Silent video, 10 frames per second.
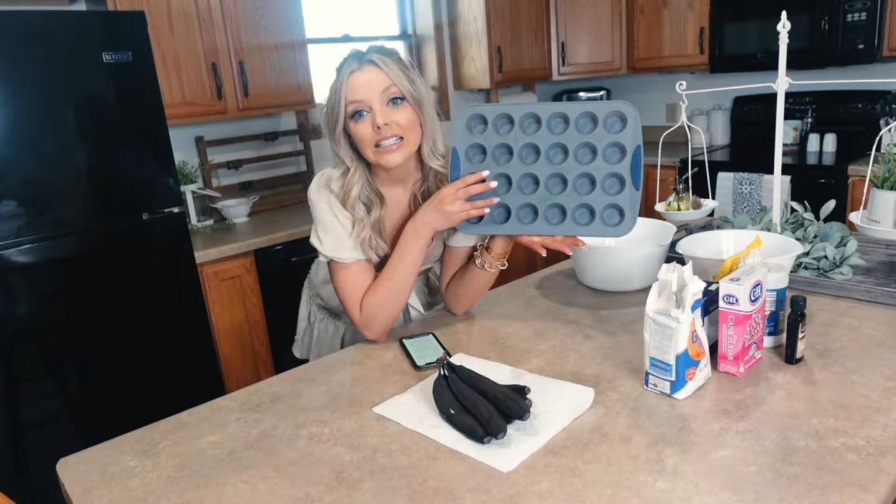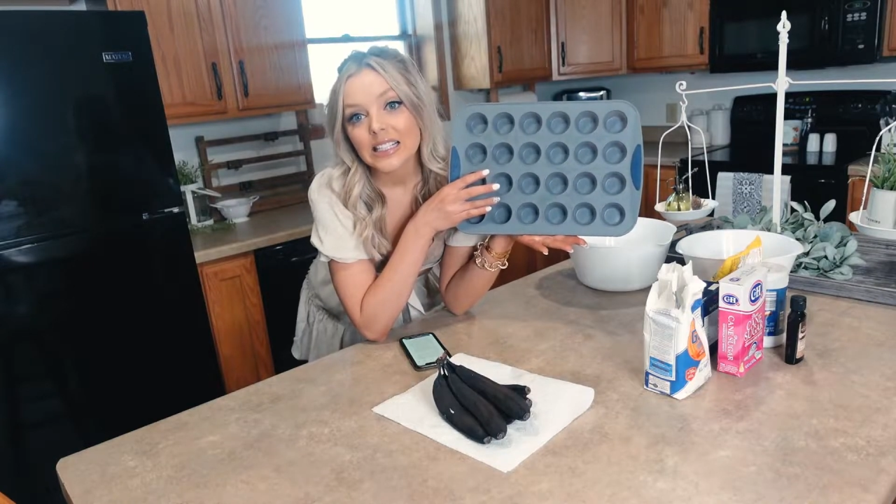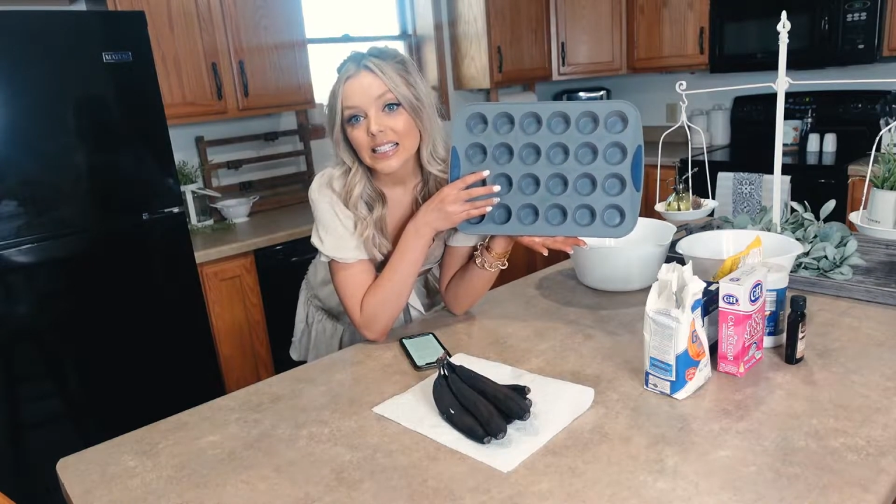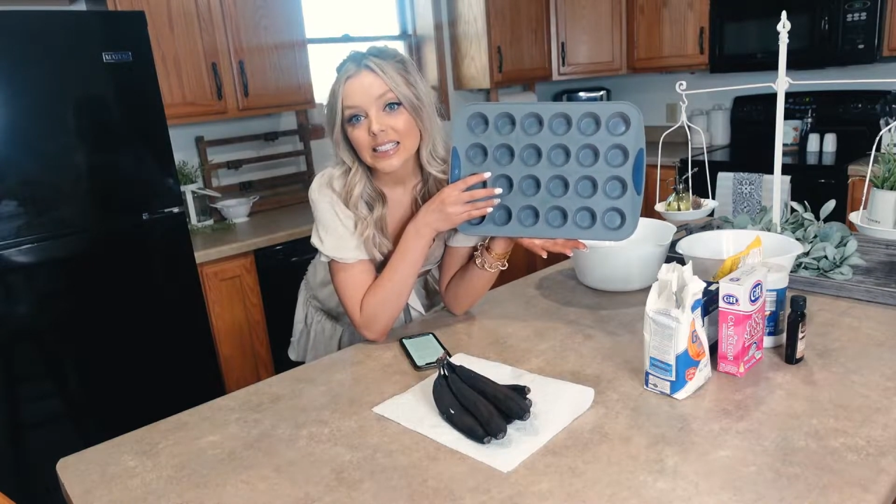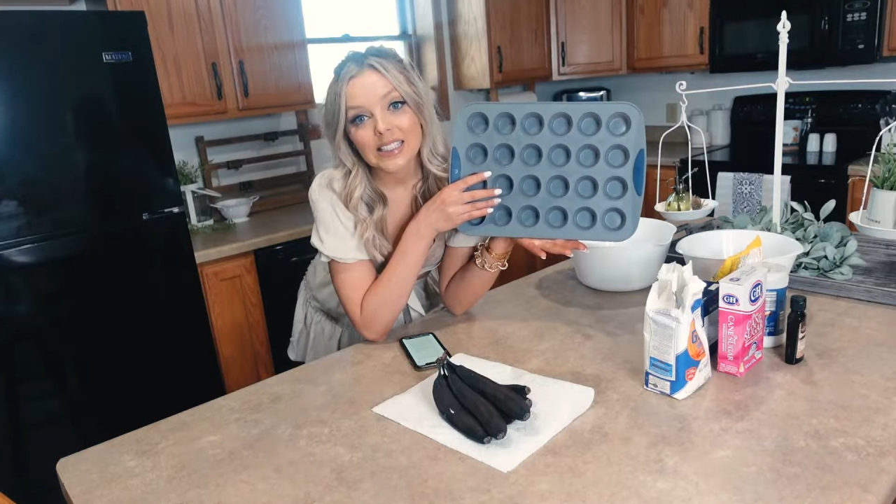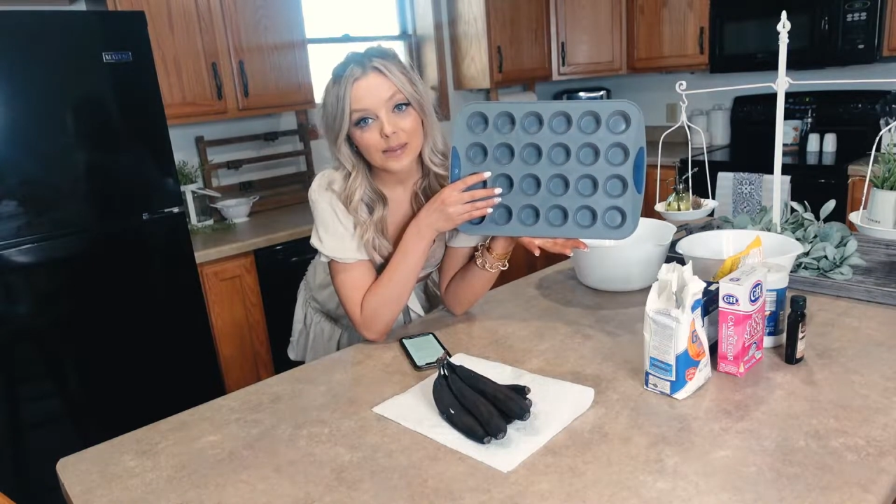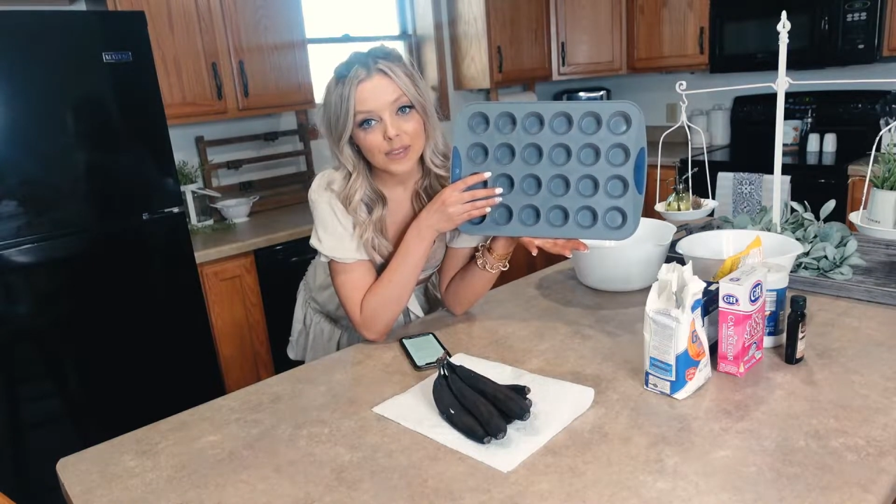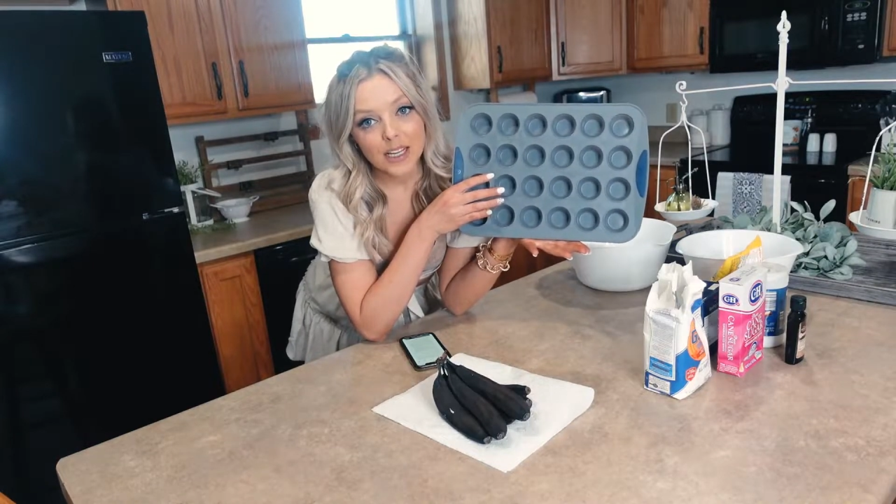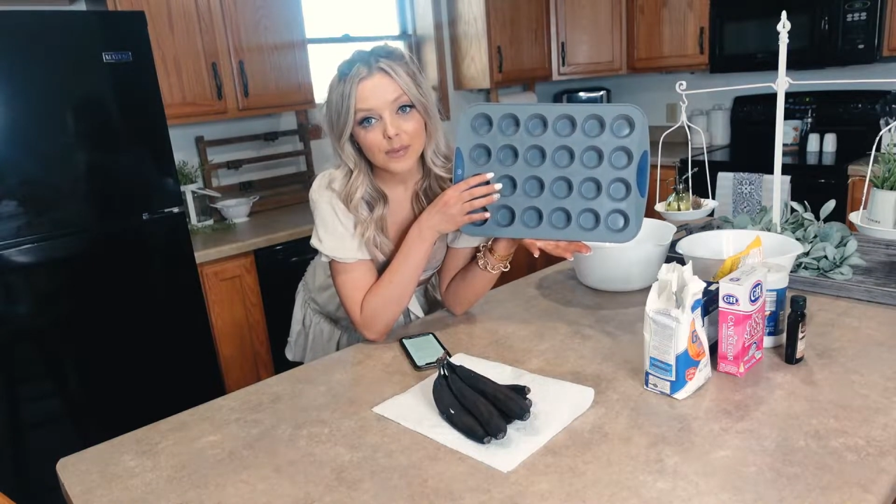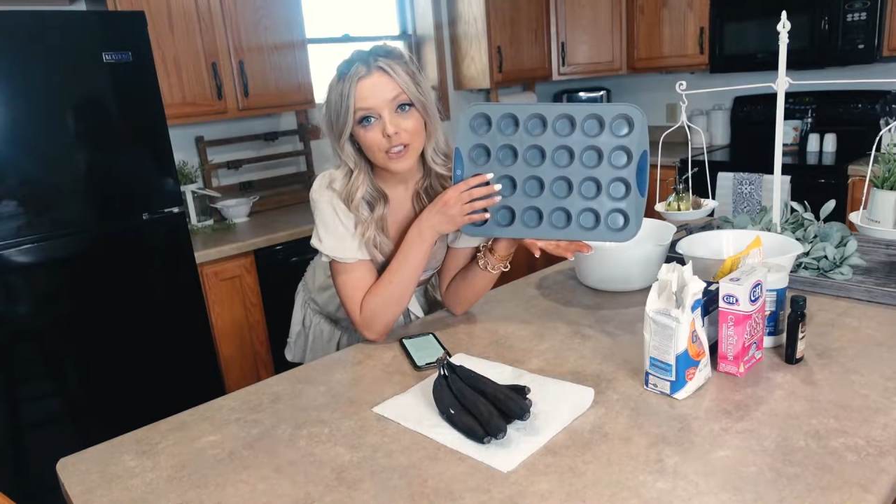because
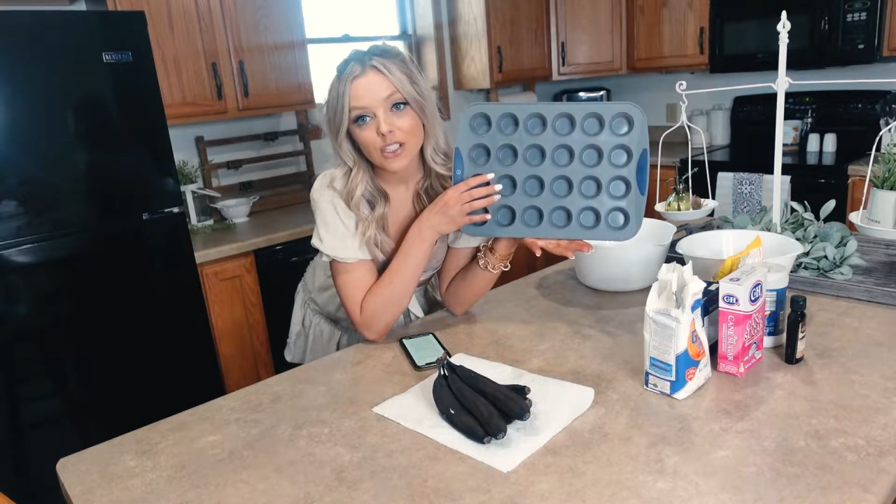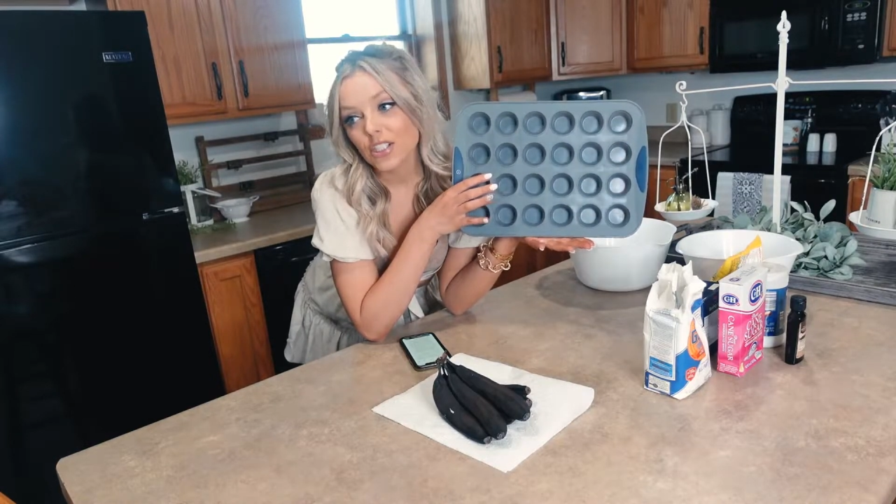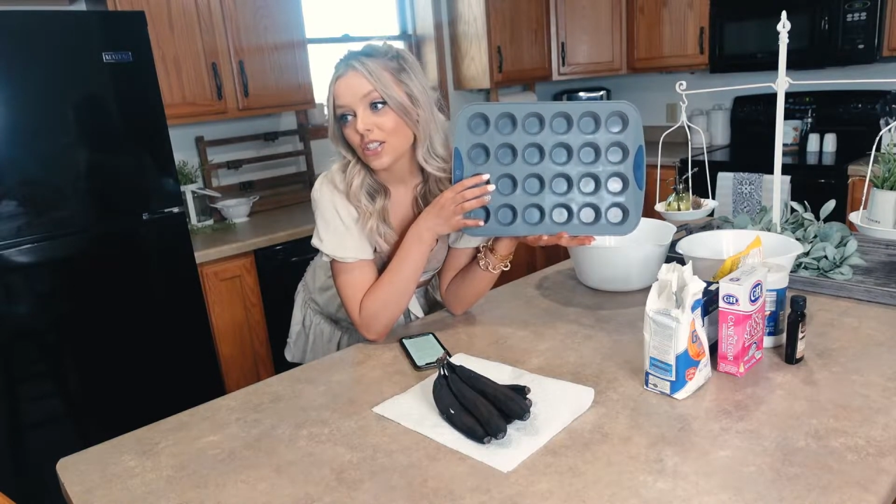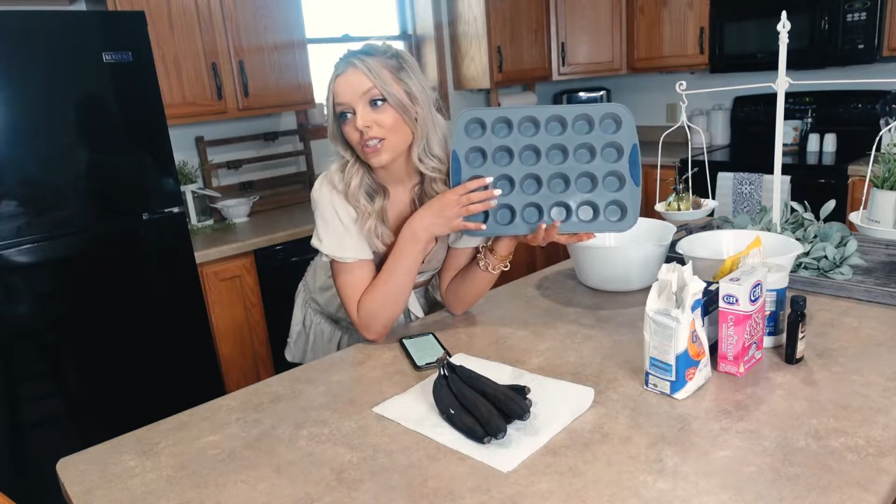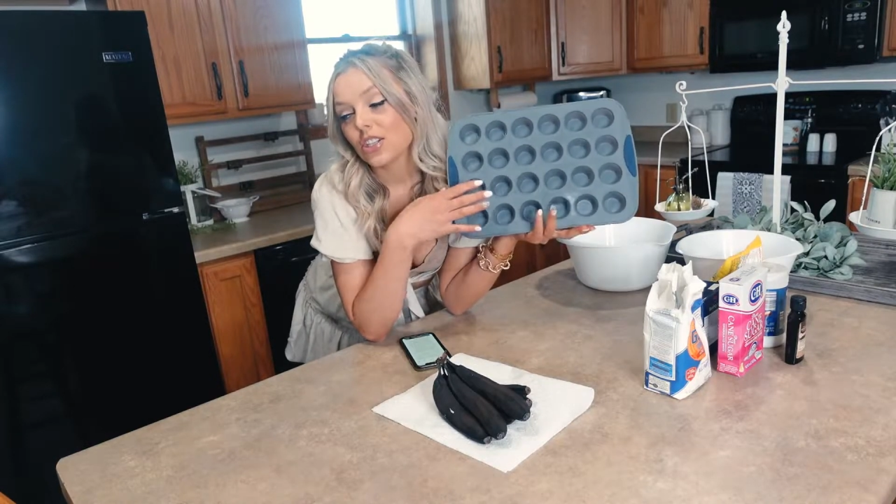sometimes you just